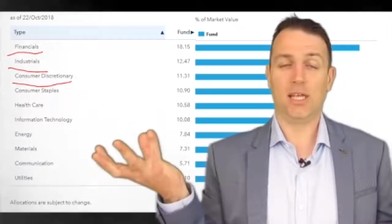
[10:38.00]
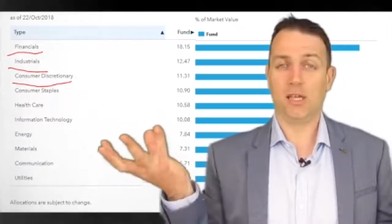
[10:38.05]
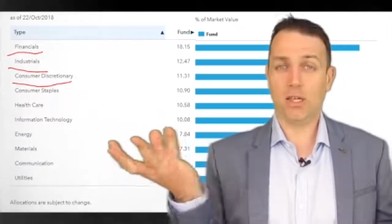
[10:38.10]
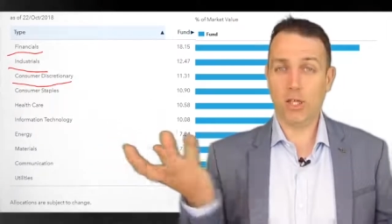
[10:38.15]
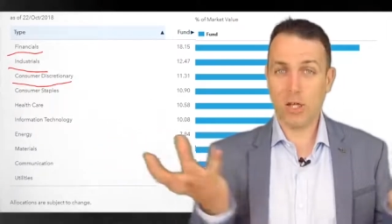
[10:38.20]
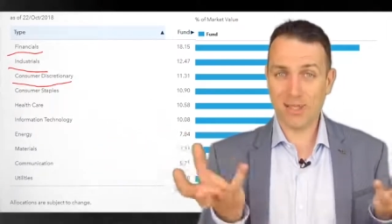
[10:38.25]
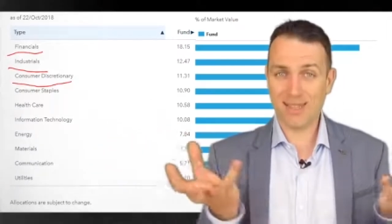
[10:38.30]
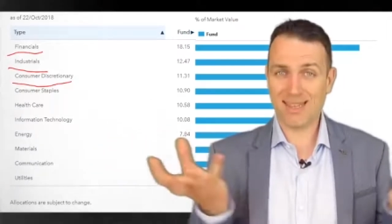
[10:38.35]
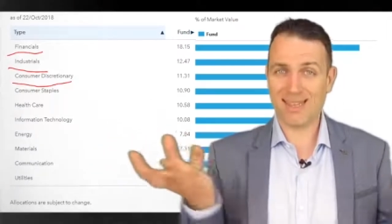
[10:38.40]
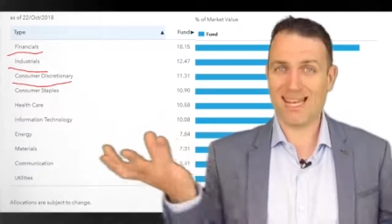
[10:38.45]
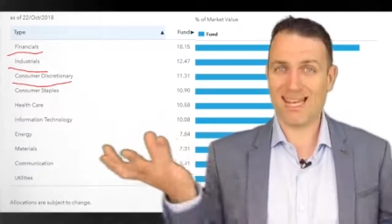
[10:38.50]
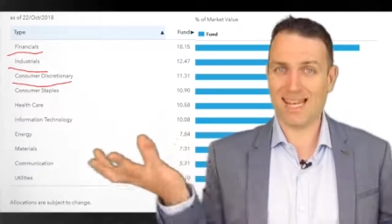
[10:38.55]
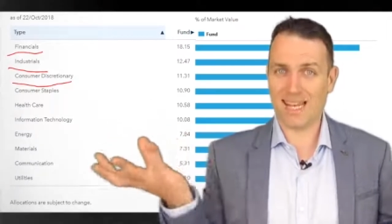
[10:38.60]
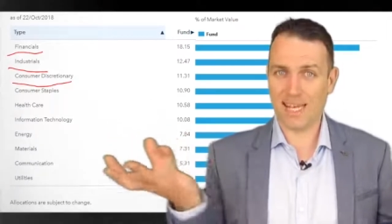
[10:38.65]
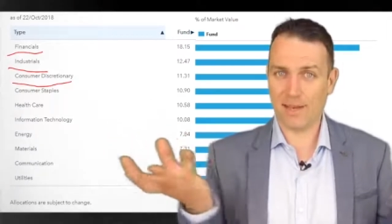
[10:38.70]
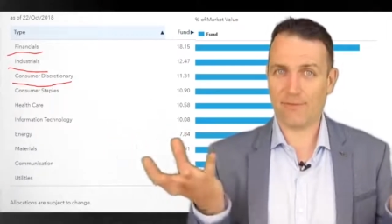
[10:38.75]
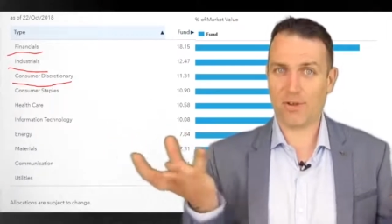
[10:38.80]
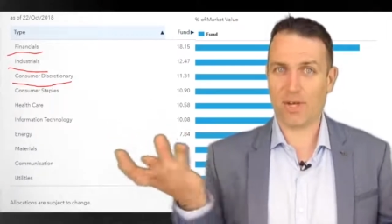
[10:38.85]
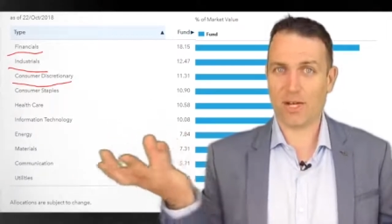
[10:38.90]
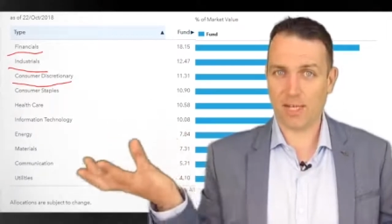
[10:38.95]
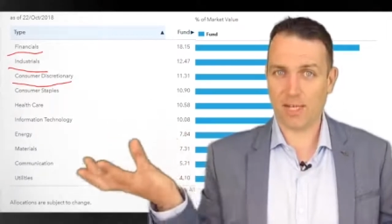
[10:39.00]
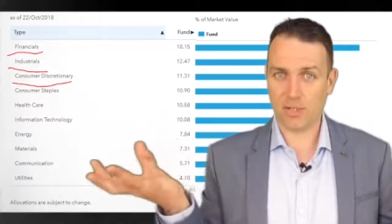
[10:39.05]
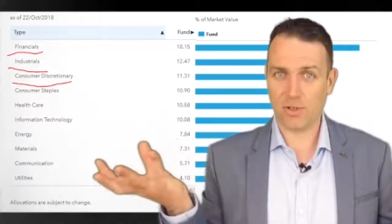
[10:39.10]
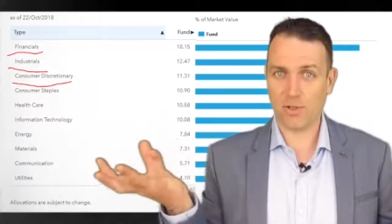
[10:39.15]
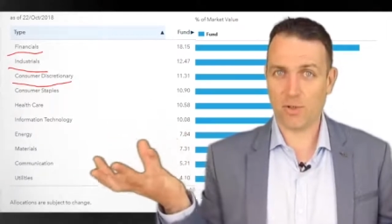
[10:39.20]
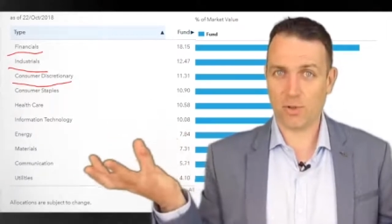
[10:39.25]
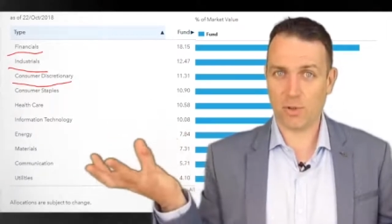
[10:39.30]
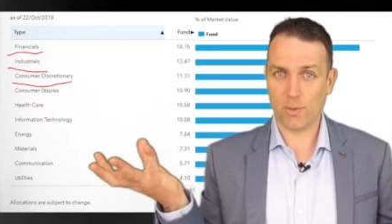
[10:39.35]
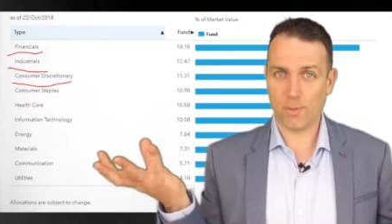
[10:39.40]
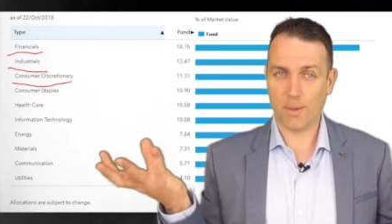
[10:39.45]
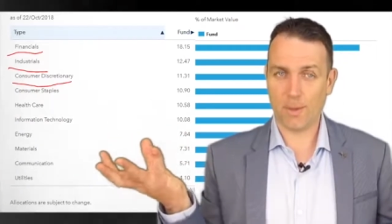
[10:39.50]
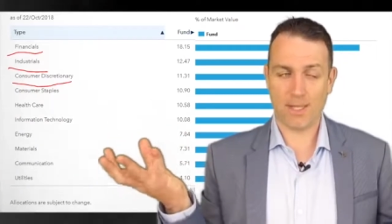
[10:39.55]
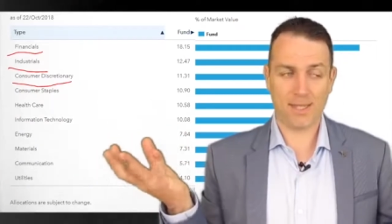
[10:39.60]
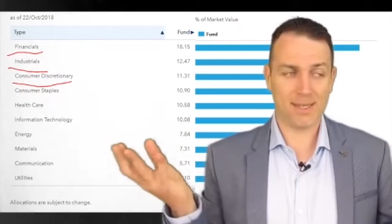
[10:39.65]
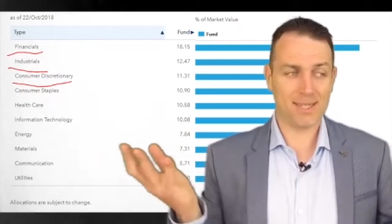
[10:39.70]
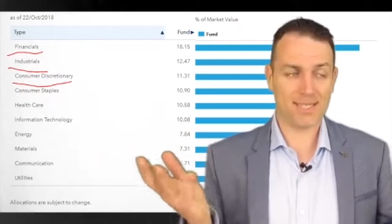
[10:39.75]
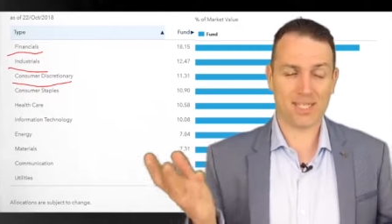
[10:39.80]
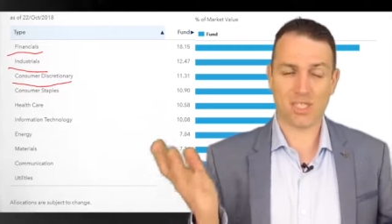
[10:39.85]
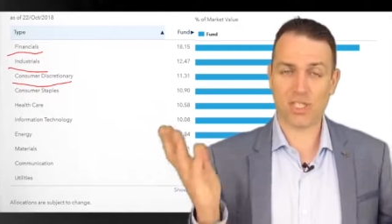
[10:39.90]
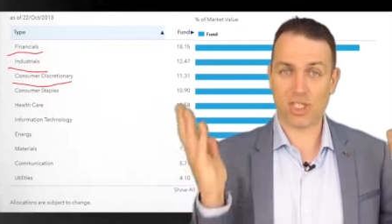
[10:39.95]
not like every other
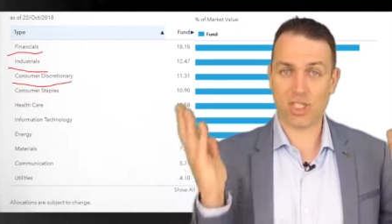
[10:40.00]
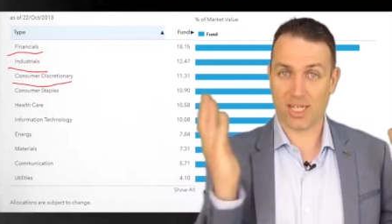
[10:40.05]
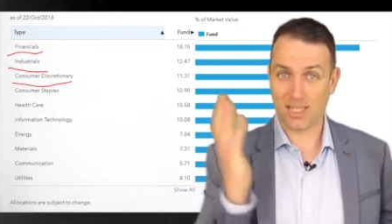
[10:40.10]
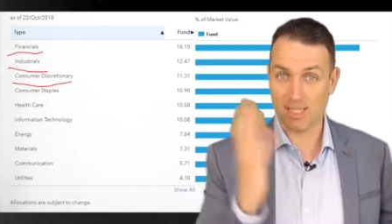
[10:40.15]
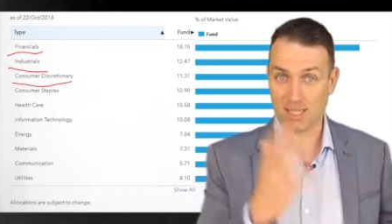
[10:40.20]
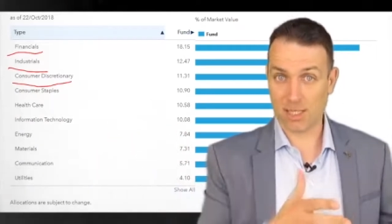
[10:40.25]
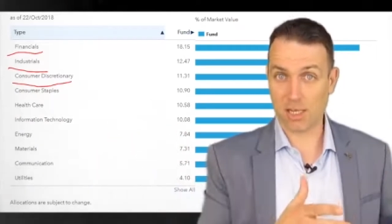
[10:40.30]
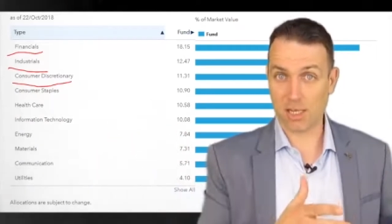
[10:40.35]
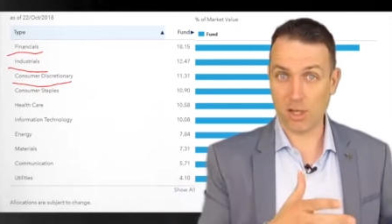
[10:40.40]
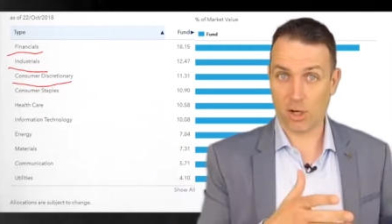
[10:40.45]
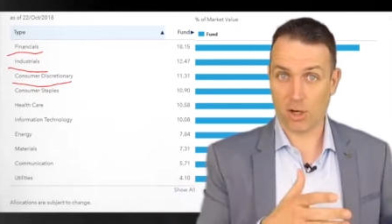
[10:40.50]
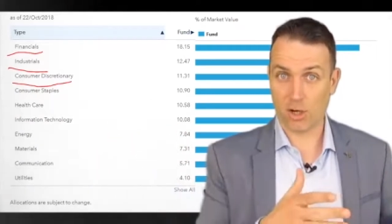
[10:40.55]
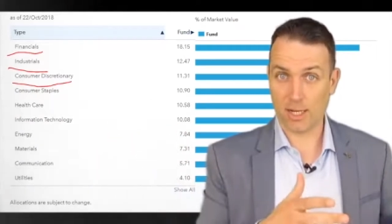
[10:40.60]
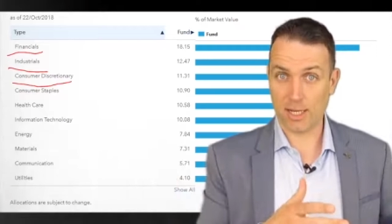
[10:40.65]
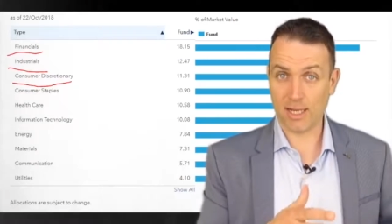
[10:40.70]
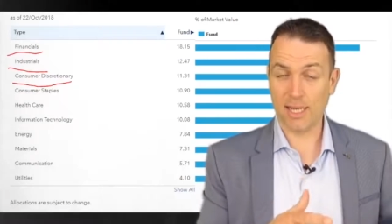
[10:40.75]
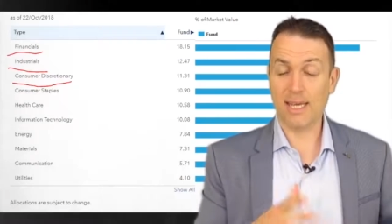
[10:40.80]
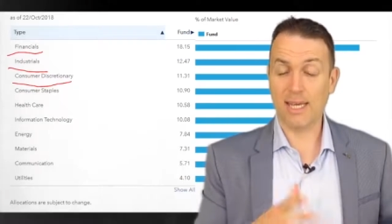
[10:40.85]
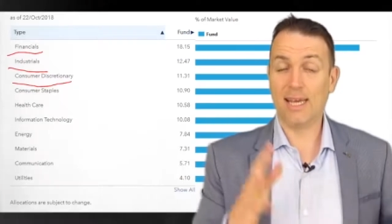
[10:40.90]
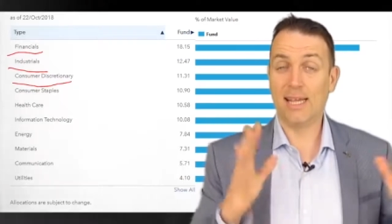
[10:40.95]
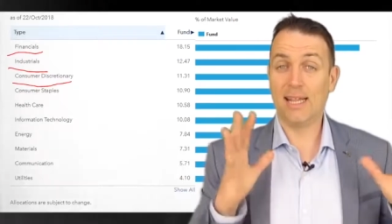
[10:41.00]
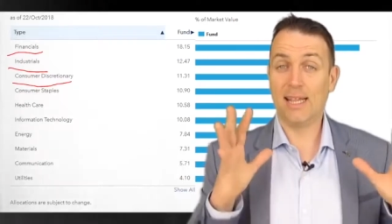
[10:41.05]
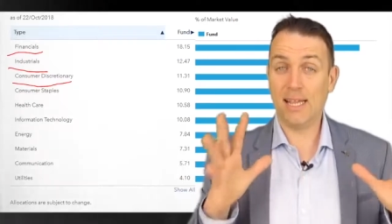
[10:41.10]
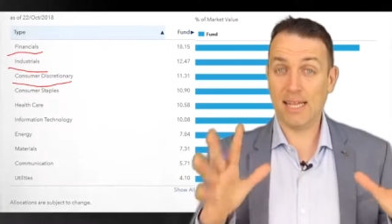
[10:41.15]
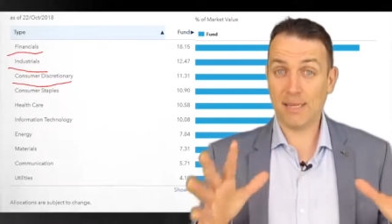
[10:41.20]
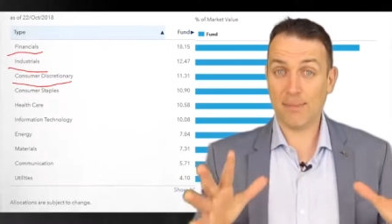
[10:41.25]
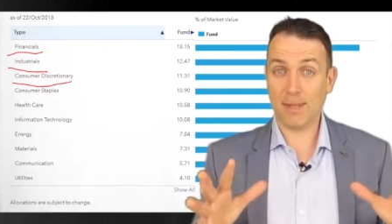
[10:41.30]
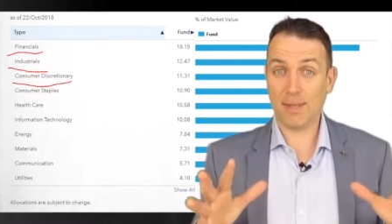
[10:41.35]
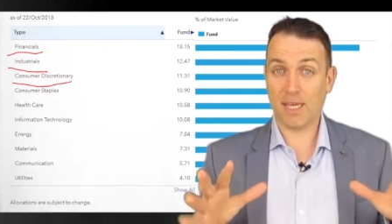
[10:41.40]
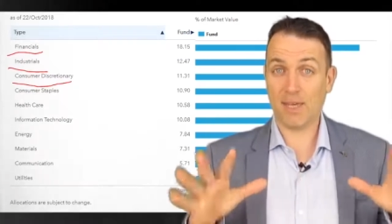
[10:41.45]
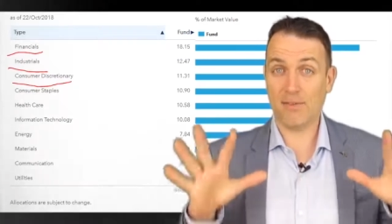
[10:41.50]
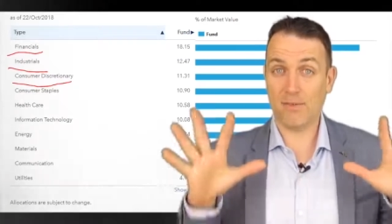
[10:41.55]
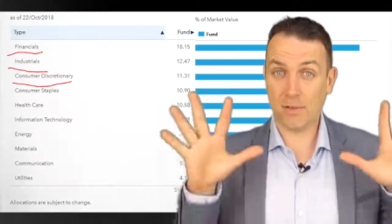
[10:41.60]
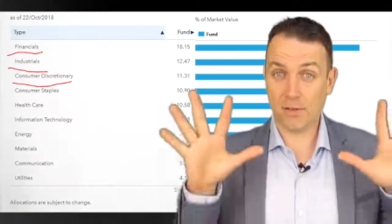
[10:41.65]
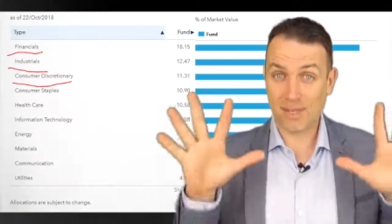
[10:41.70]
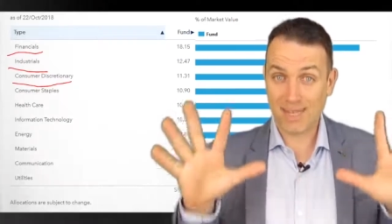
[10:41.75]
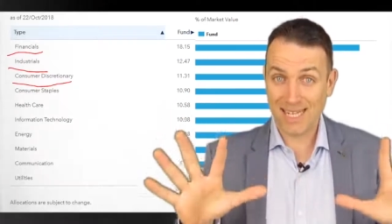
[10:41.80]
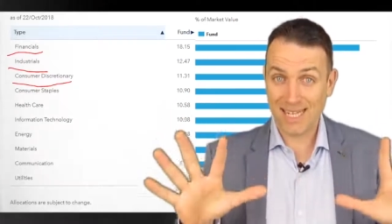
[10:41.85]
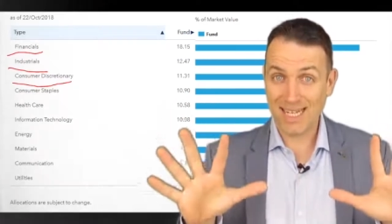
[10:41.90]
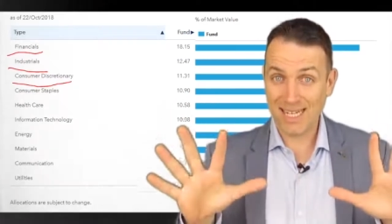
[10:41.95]
European that's just long. Let me give
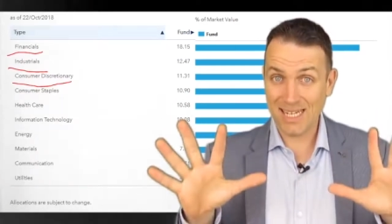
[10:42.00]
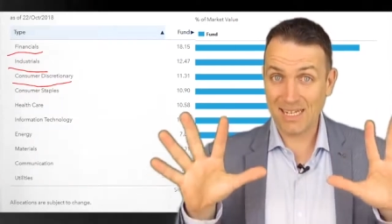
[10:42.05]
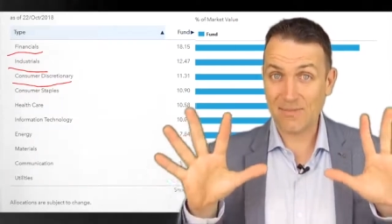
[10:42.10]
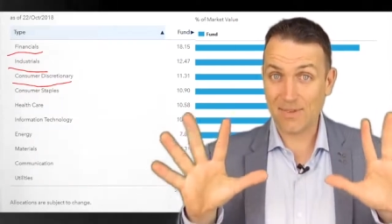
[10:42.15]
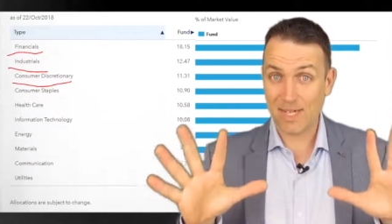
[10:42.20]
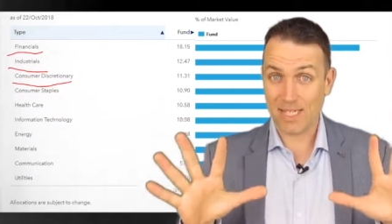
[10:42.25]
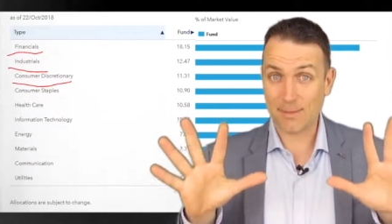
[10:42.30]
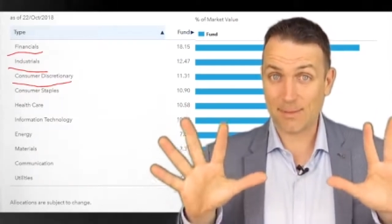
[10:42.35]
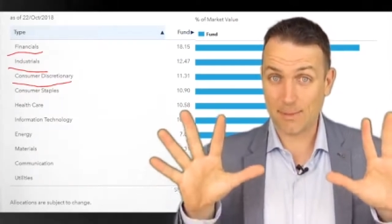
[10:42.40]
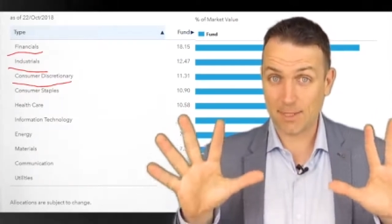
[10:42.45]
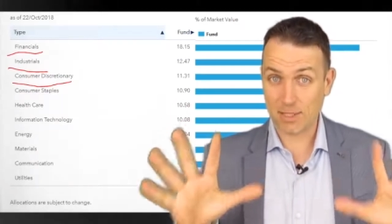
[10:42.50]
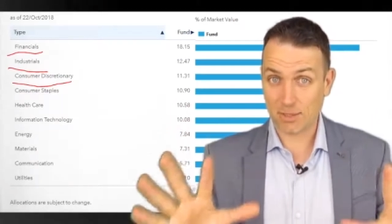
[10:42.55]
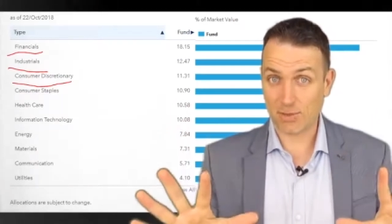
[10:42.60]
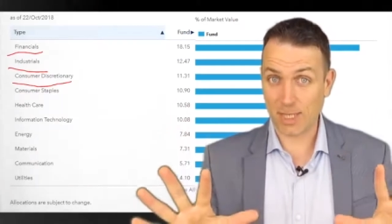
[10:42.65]
you 10 investment